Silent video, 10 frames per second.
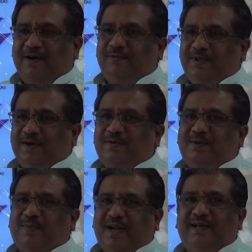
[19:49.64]
Without
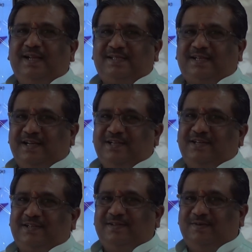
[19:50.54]
brainless
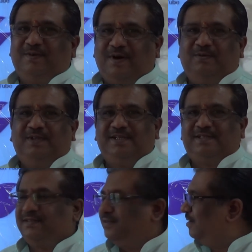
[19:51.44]
creatures, how these
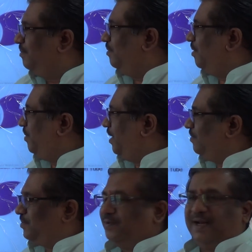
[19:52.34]
behave
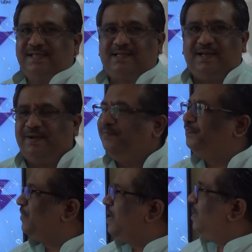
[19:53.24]
so nicely.
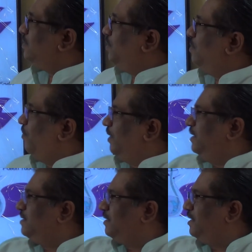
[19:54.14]
So, what
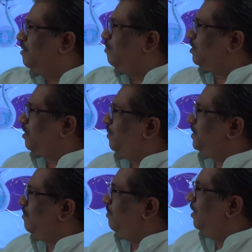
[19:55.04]
is
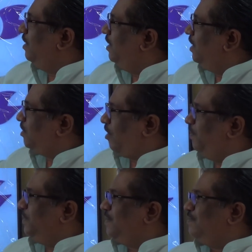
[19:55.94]
thigmotropism?
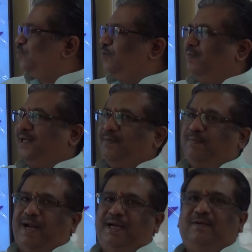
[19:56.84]
Tropism shown by the
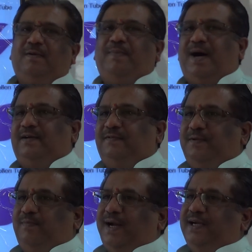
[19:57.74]
plant or part of the
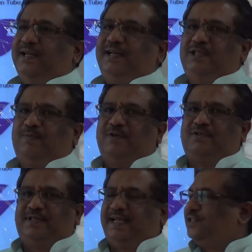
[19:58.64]
plant in response to
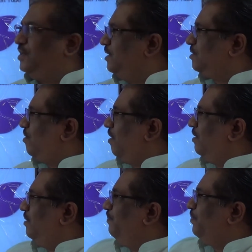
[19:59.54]
touch is called
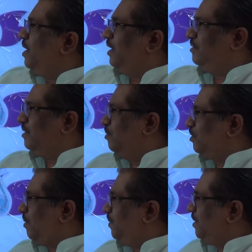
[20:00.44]
a
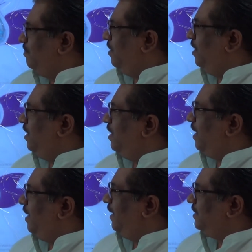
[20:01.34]
Thigmotropism,
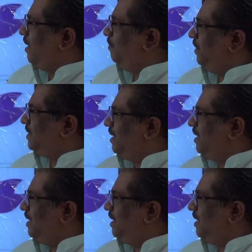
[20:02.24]
and examples